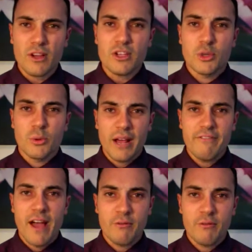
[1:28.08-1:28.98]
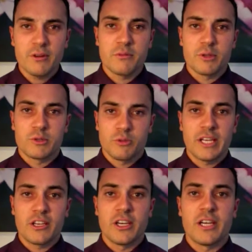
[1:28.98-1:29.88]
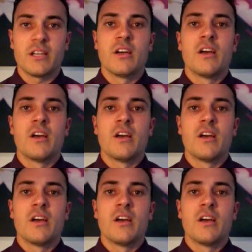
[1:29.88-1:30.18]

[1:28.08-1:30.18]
So what I found was really good